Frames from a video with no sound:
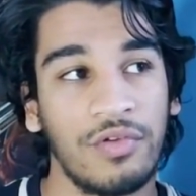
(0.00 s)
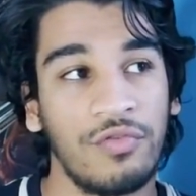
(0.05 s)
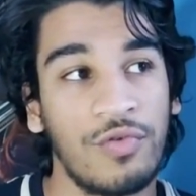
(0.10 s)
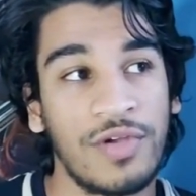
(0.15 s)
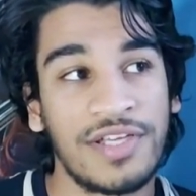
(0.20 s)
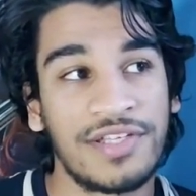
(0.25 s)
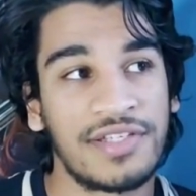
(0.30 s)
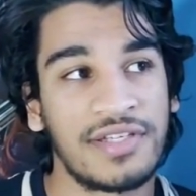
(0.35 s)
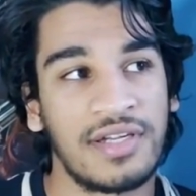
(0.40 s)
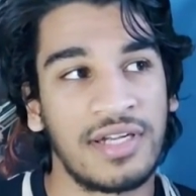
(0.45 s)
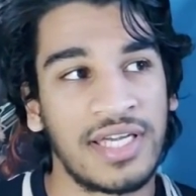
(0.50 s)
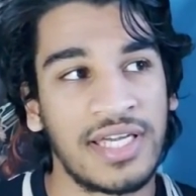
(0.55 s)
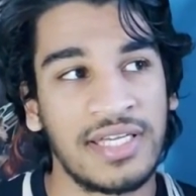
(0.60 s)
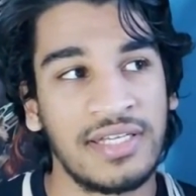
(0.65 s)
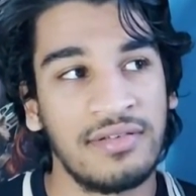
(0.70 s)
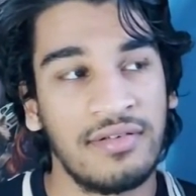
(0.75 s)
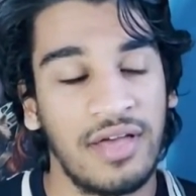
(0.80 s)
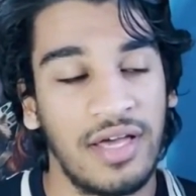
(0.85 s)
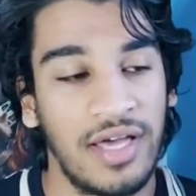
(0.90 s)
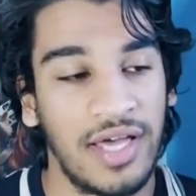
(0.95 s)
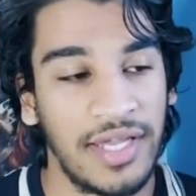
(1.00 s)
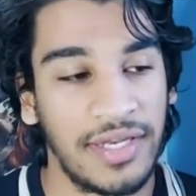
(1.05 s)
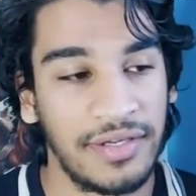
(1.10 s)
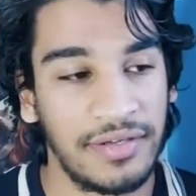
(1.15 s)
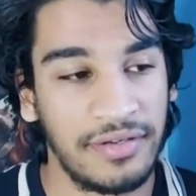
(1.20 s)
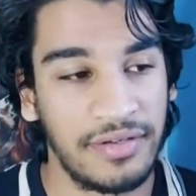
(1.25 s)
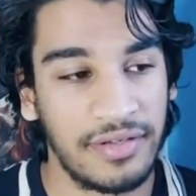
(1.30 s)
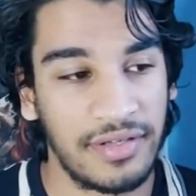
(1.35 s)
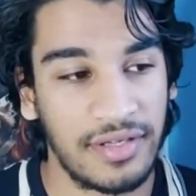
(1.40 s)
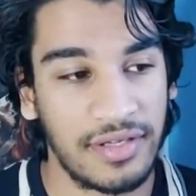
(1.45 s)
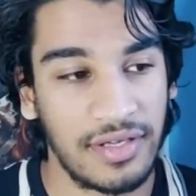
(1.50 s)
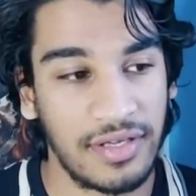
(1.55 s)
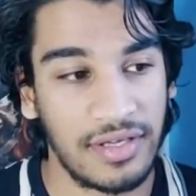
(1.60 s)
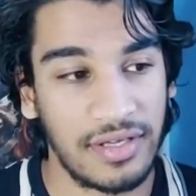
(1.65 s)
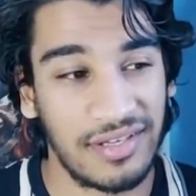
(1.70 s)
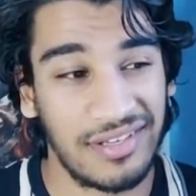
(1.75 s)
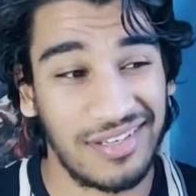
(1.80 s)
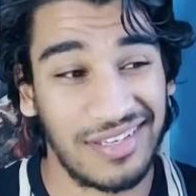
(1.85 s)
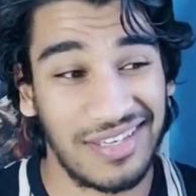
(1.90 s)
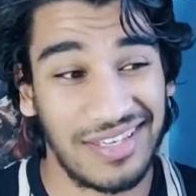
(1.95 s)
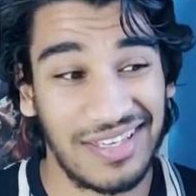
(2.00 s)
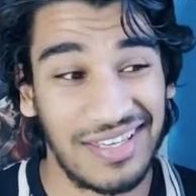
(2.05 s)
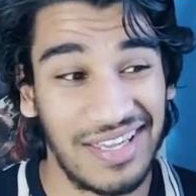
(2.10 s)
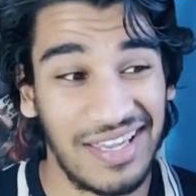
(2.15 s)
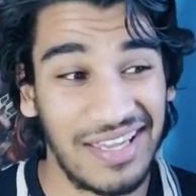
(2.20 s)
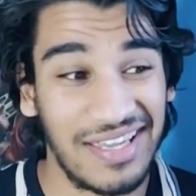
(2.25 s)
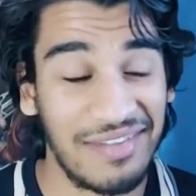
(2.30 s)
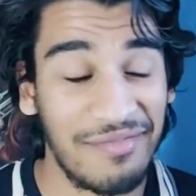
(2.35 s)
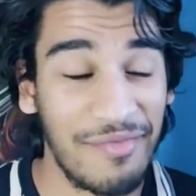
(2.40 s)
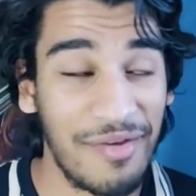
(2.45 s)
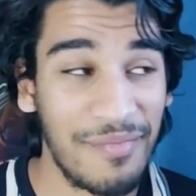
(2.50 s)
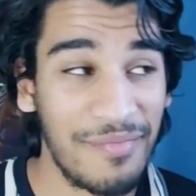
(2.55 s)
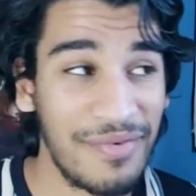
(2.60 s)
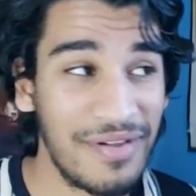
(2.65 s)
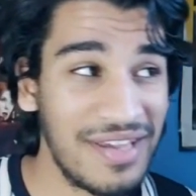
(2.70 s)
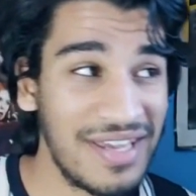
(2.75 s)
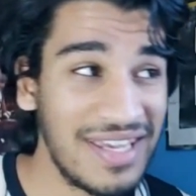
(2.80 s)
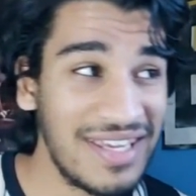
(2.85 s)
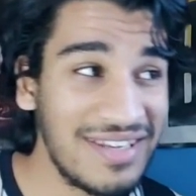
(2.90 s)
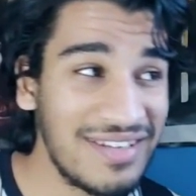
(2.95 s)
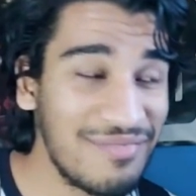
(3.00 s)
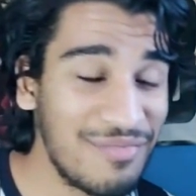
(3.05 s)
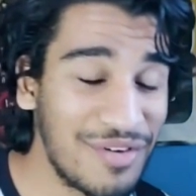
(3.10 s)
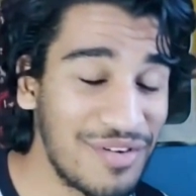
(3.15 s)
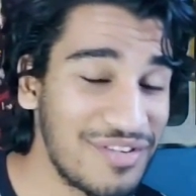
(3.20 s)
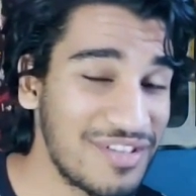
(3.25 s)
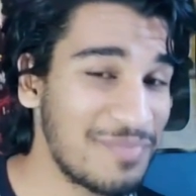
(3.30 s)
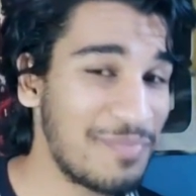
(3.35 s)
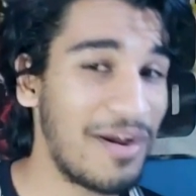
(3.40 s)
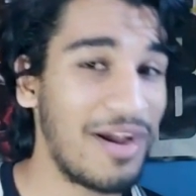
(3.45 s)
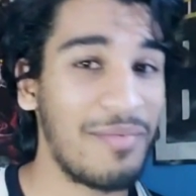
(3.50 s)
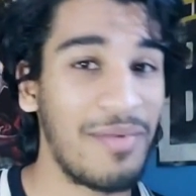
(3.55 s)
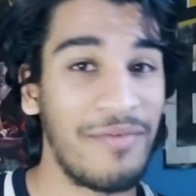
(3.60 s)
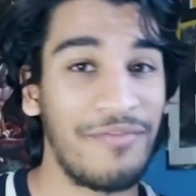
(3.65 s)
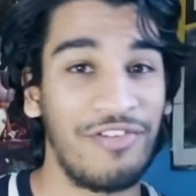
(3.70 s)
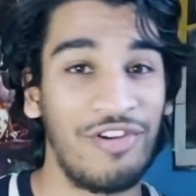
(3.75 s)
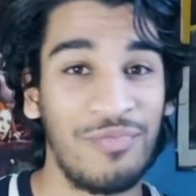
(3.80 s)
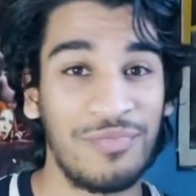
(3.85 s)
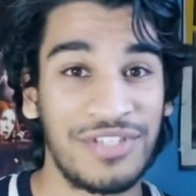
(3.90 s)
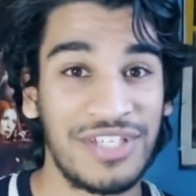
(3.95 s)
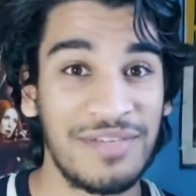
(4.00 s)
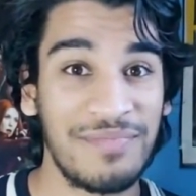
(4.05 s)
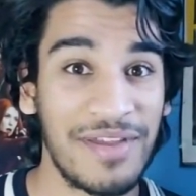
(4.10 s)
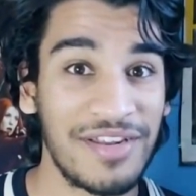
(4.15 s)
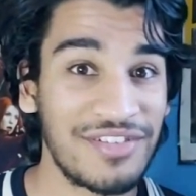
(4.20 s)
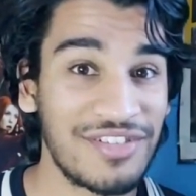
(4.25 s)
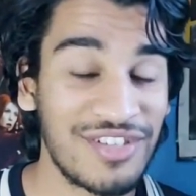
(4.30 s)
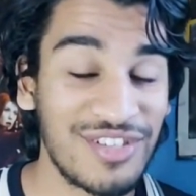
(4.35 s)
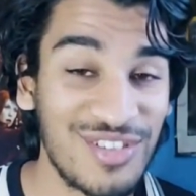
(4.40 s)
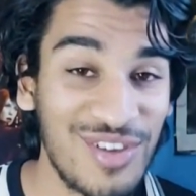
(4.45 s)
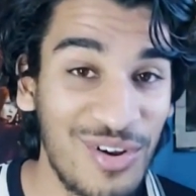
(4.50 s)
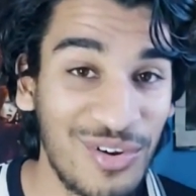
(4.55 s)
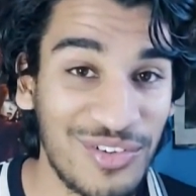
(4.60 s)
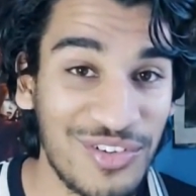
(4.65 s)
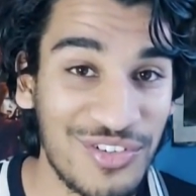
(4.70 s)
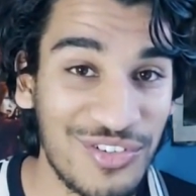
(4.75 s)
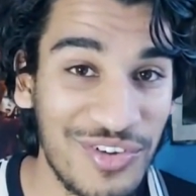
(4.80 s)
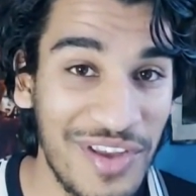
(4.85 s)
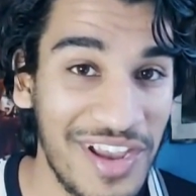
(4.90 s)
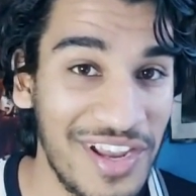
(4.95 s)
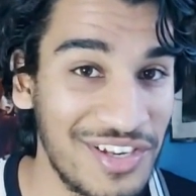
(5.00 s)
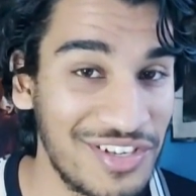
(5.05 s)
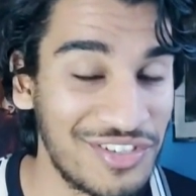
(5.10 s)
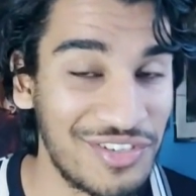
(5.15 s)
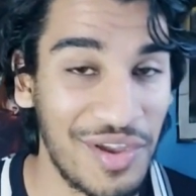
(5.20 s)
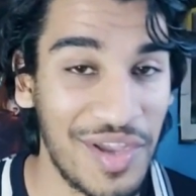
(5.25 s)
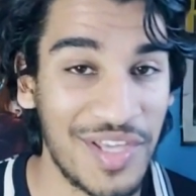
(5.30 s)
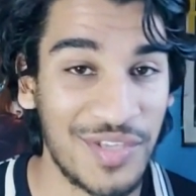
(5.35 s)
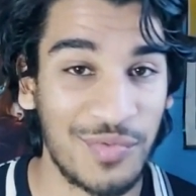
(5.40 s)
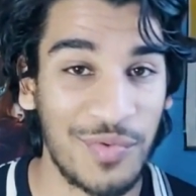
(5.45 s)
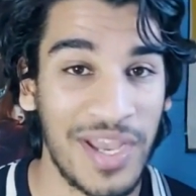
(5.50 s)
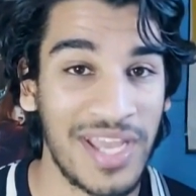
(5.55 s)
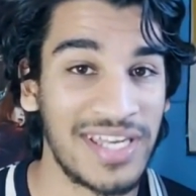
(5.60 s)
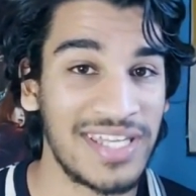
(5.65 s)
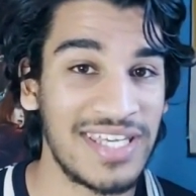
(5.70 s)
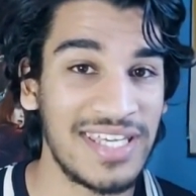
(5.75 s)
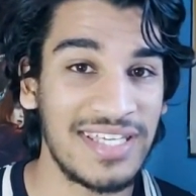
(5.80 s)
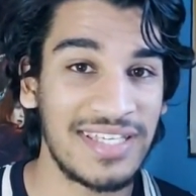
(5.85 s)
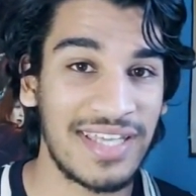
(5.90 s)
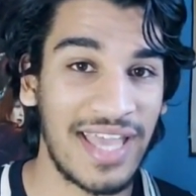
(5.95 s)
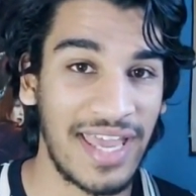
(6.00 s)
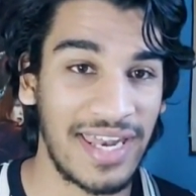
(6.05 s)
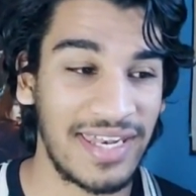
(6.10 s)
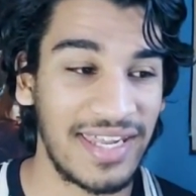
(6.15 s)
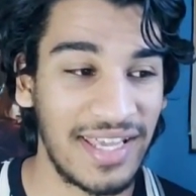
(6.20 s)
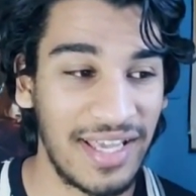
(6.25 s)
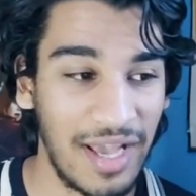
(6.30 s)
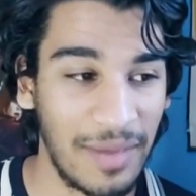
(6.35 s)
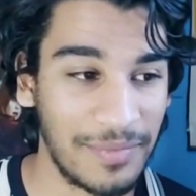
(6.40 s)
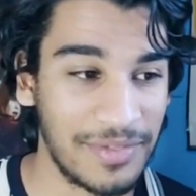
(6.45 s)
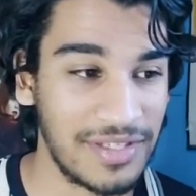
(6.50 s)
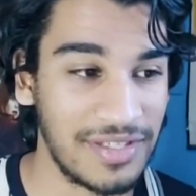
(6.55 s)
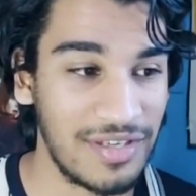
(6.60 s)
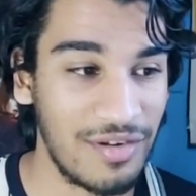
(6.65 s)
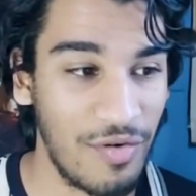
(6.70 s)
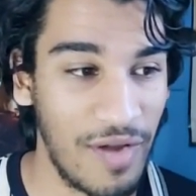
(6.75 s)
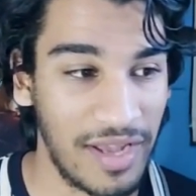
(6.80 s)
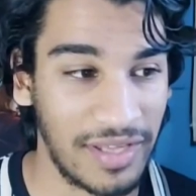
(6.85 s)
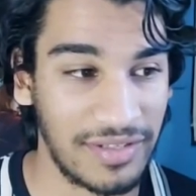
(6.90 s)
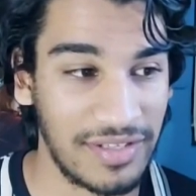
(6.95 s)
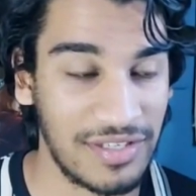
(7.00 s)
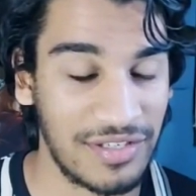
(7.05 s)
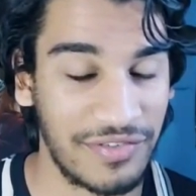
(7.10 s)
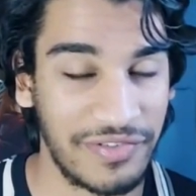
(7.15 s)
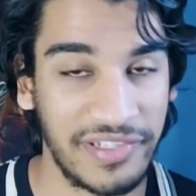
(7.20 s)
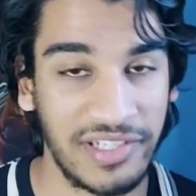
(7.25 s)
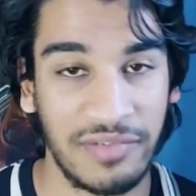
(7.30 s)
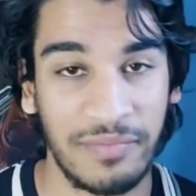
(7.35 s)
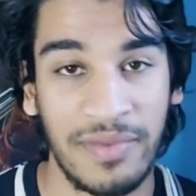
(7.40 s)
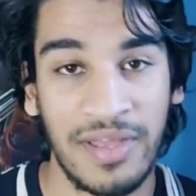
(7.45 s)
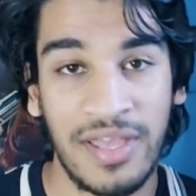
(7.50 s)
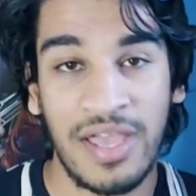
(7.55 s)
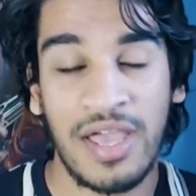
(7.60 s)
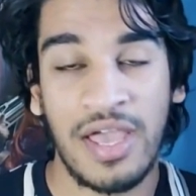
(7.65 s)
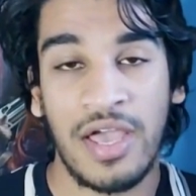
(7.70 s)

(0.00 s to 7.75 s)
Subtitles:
recently. And you remember in one of the Spider-Man films, he mentioned Doctor Strange. So it's weird he's ending up to direct this film.